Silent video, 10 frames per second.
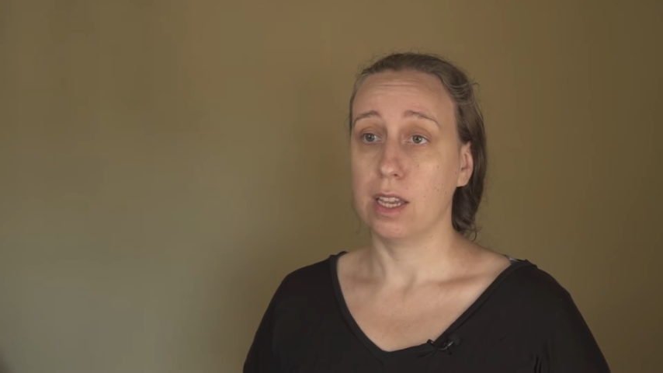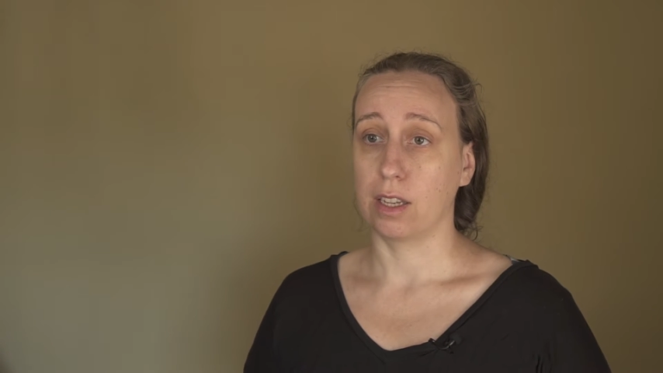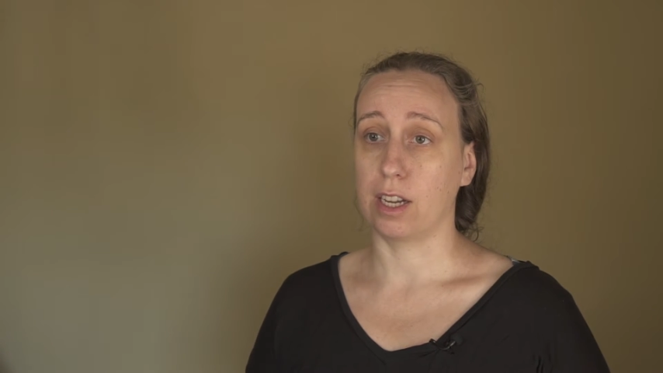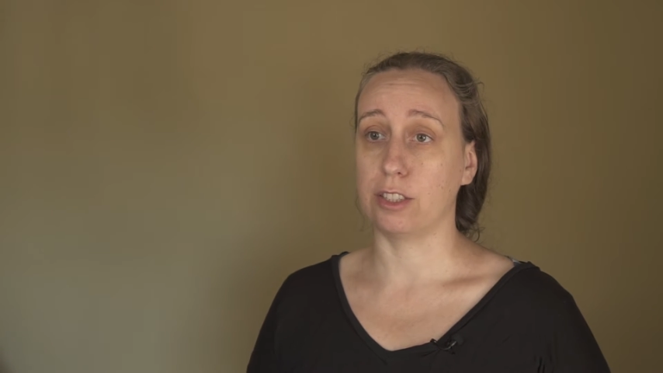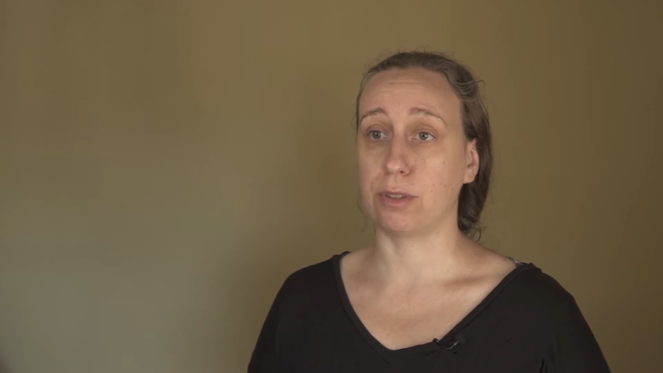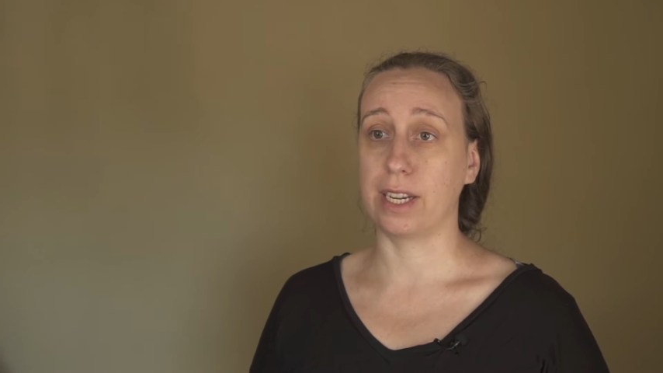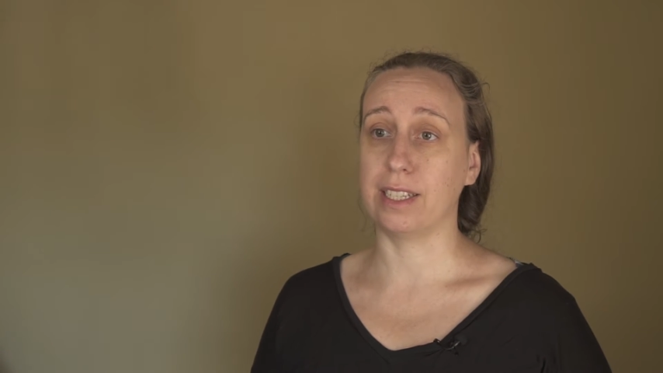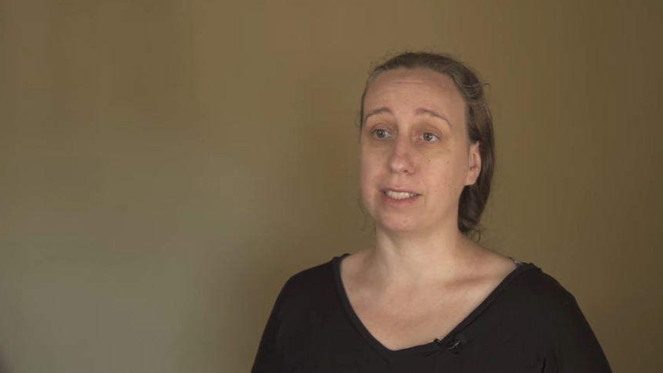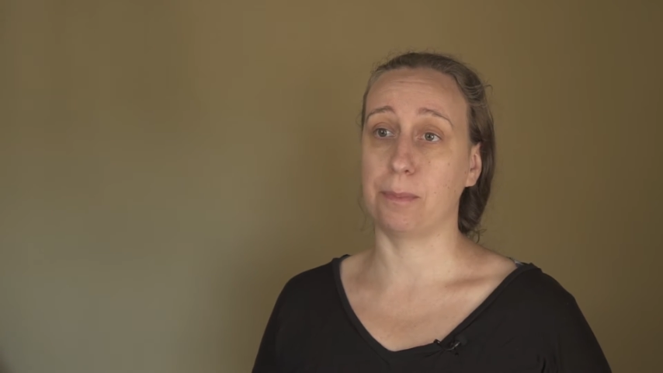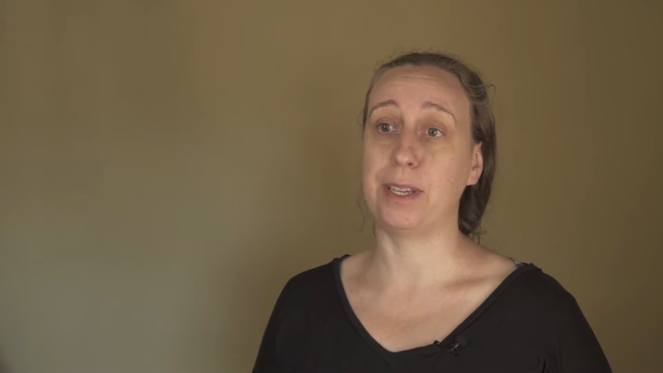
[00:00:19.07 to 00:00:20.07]
Got trained
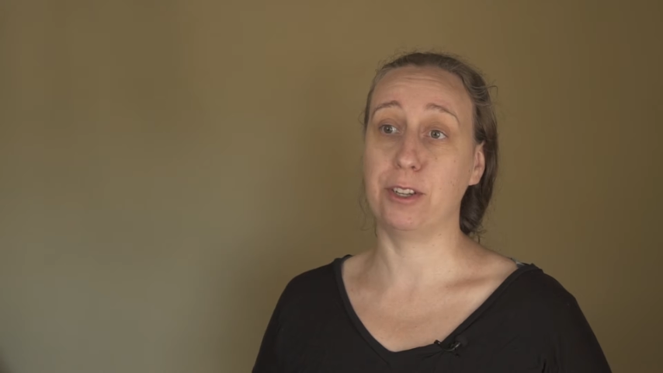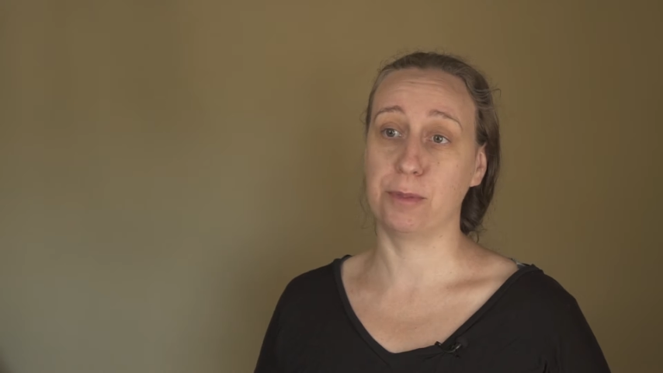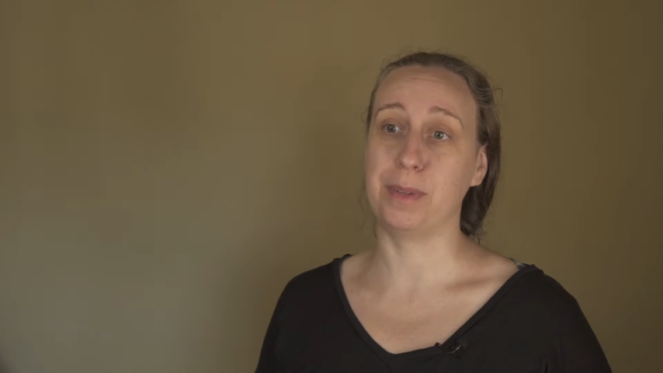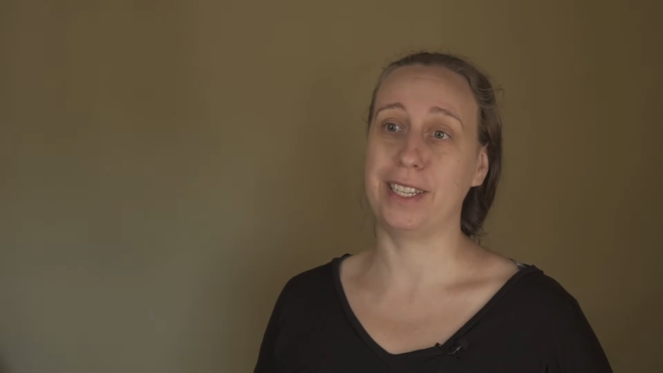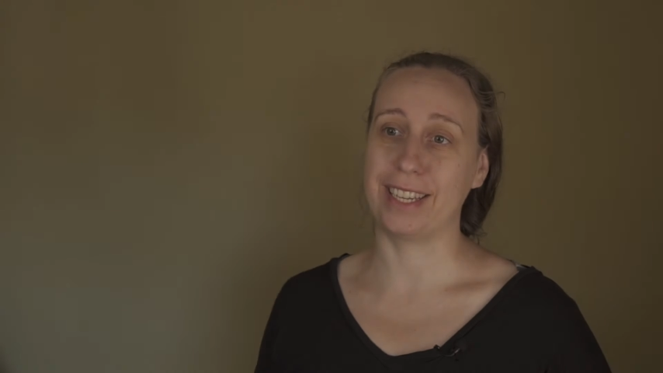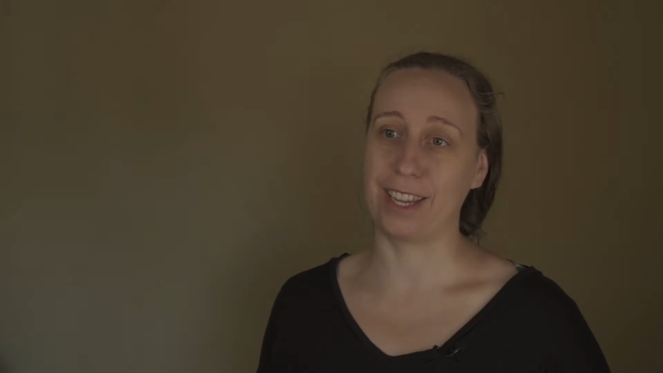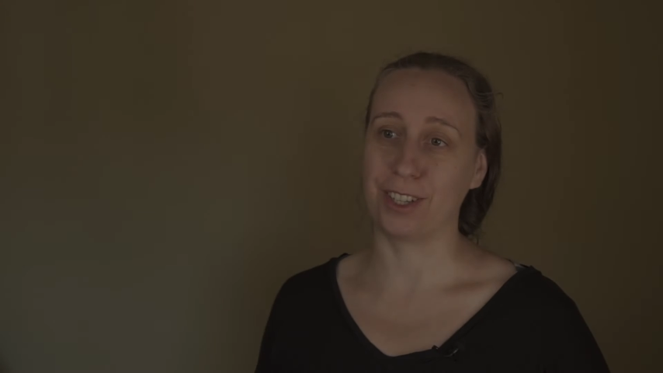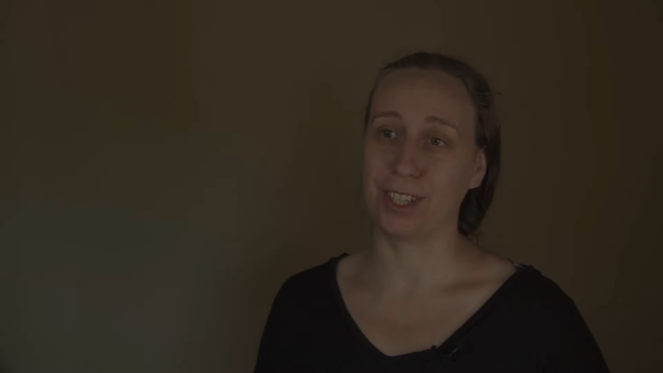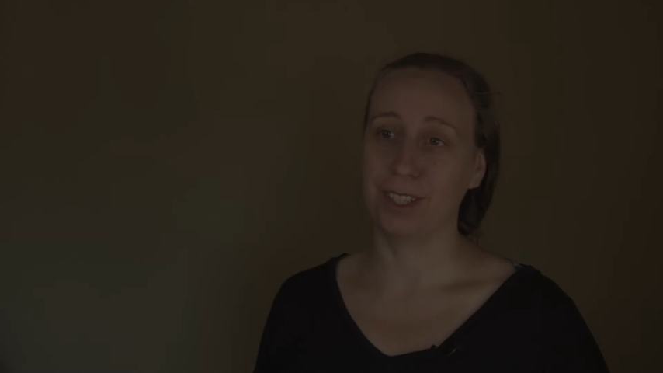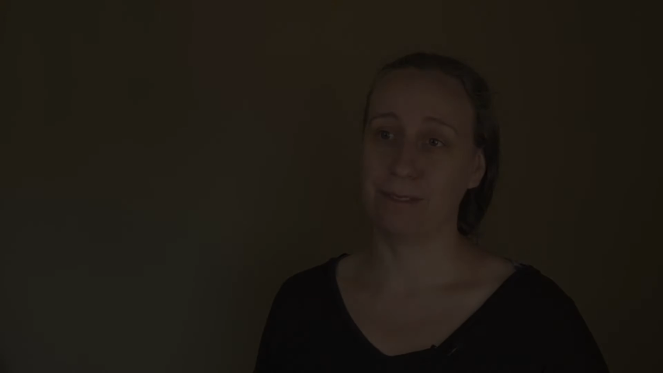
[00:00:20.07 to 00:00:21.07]
as a peer mediator.